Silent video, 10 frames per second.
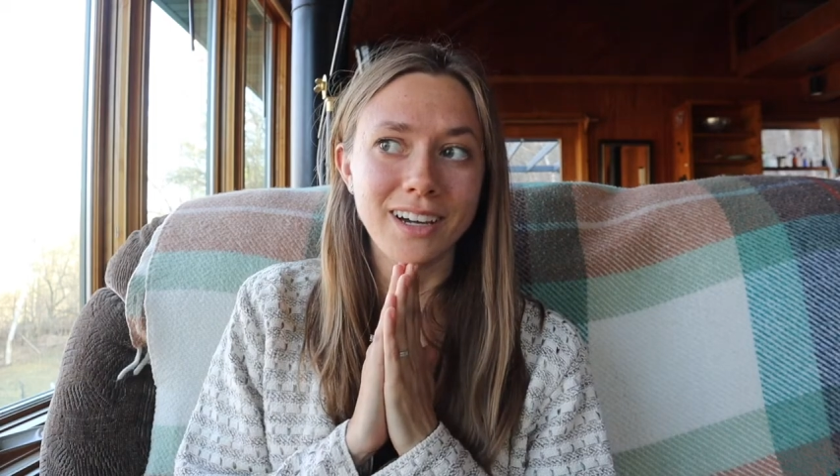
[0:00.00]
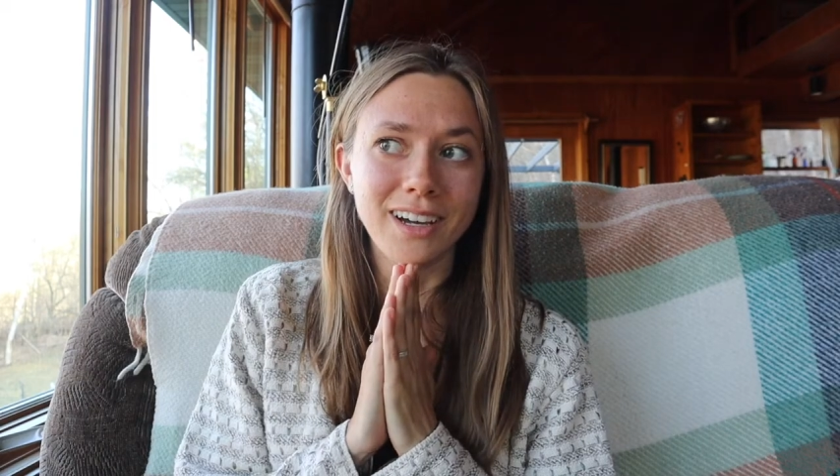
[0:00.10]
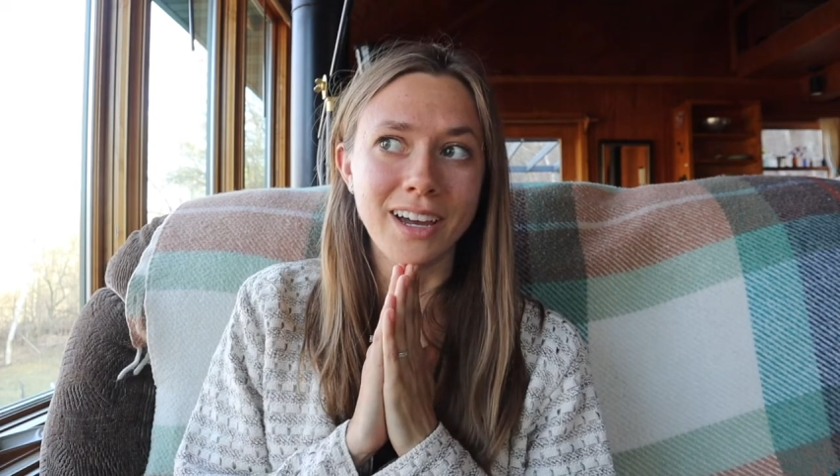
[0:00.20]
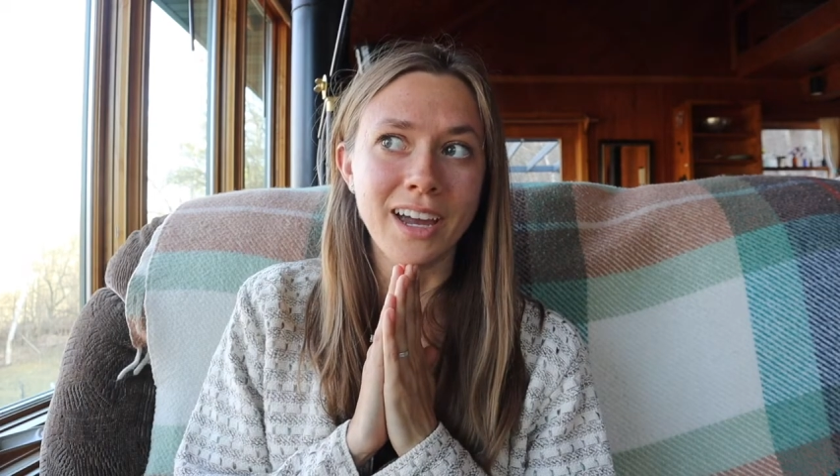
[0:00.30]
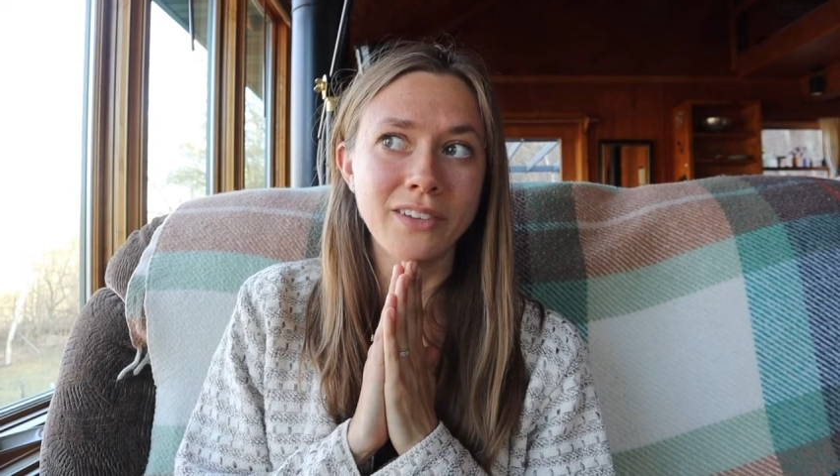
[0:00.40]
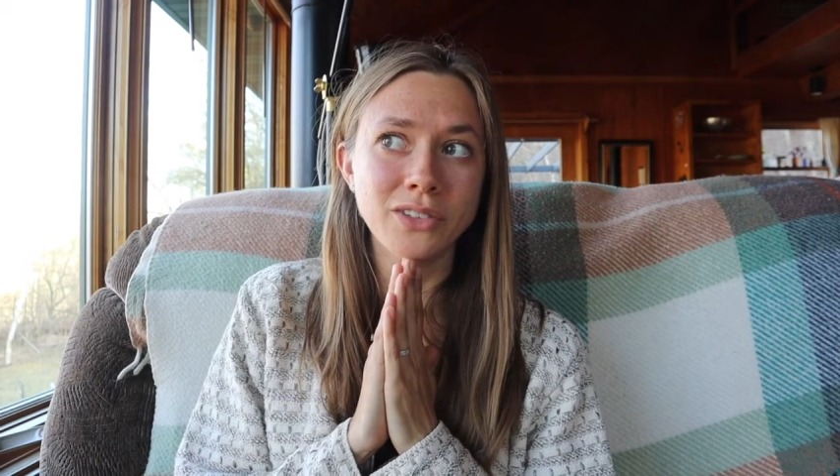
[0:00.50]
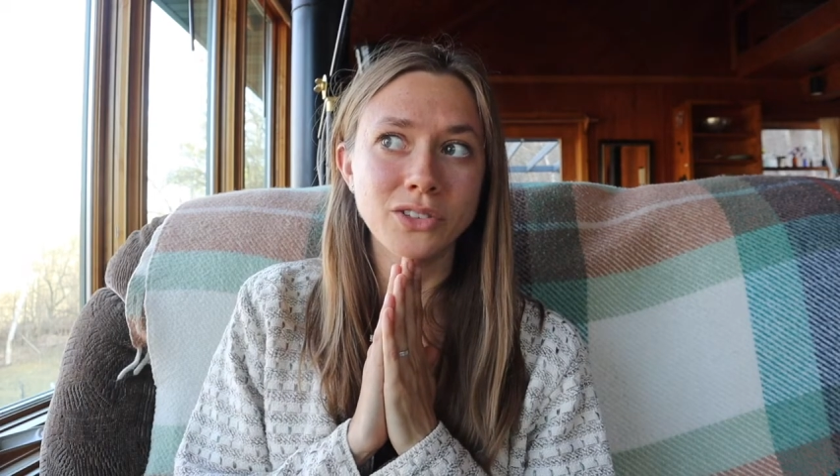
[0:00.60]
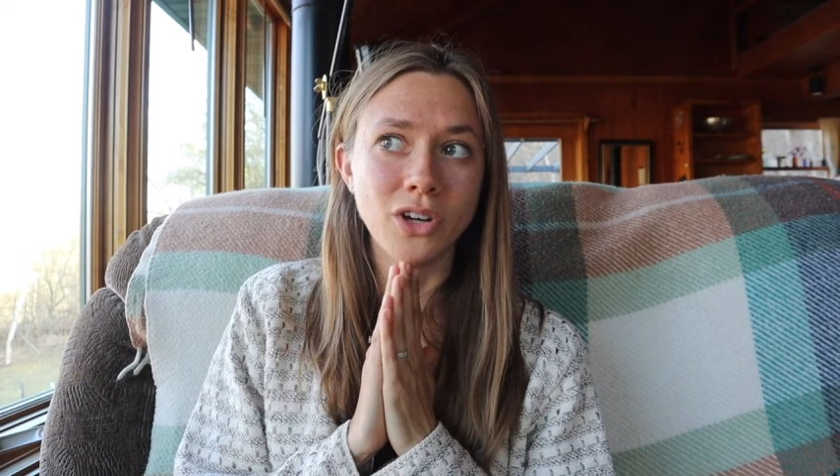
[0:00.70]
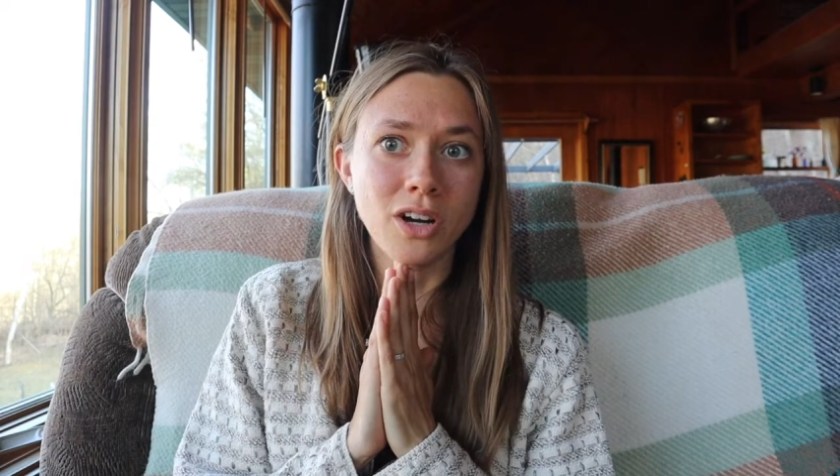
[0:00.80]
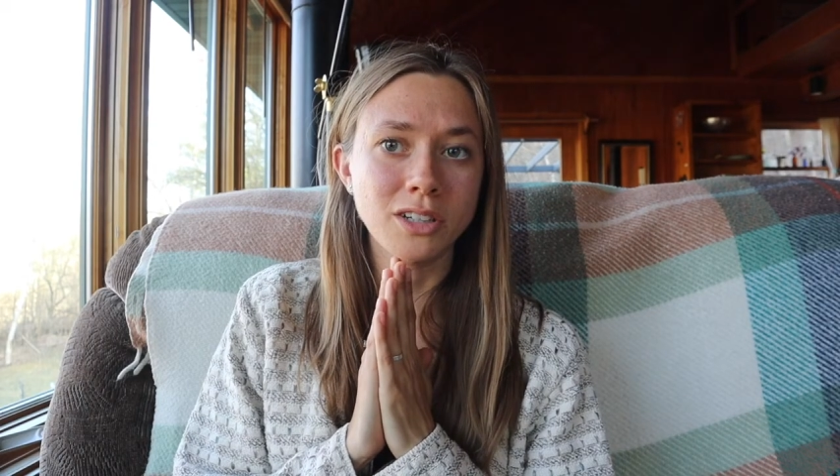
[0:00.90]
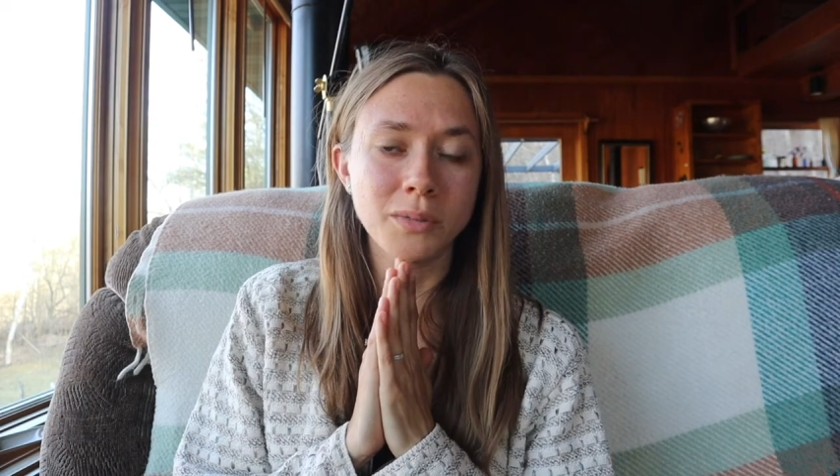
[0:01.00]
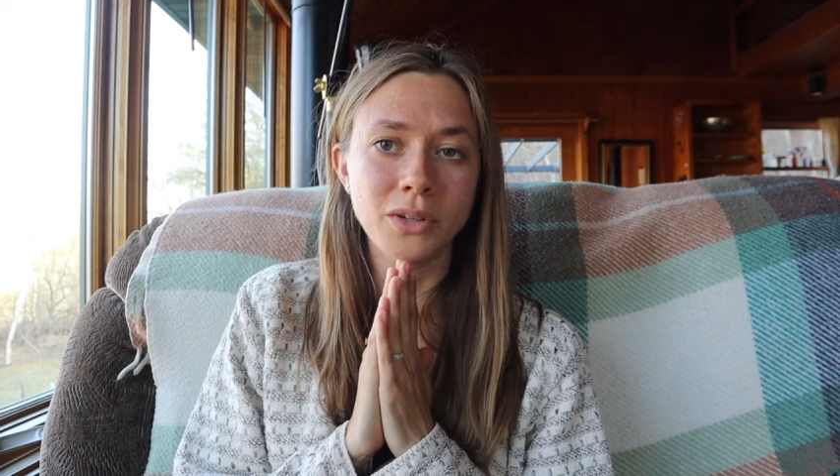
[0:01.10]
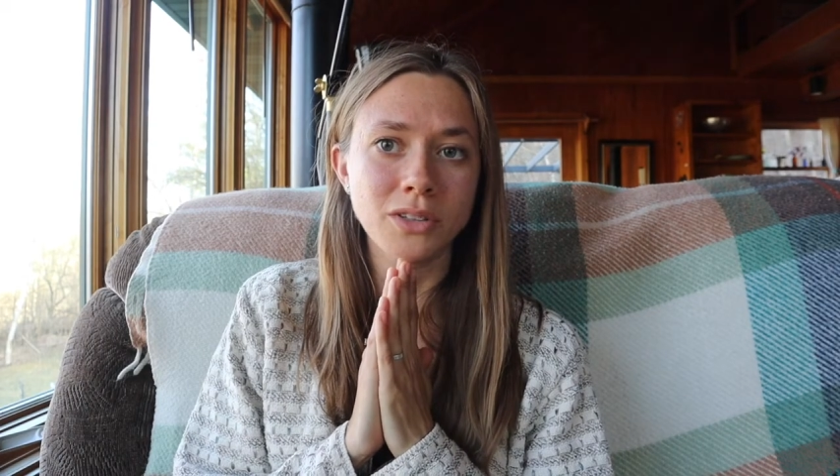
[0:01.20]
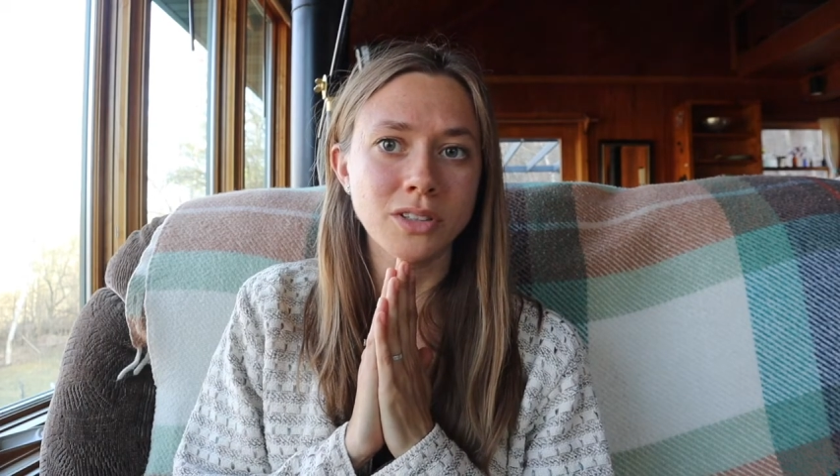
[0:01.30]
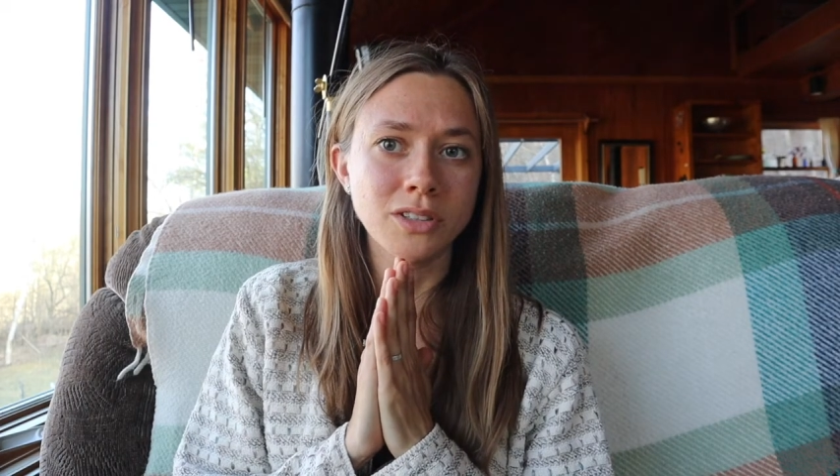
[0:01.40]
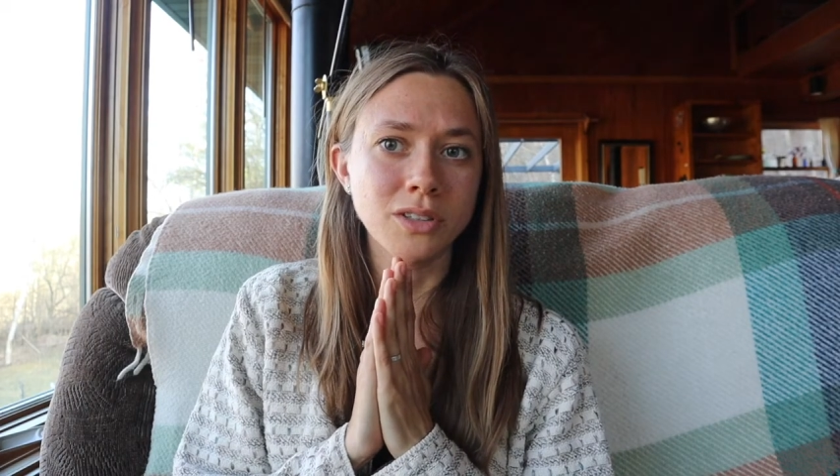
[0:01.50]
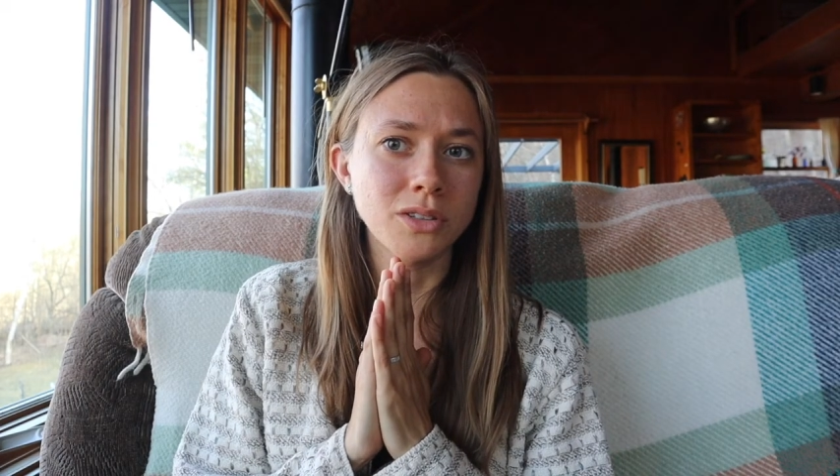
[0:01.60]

I haven't talked about this in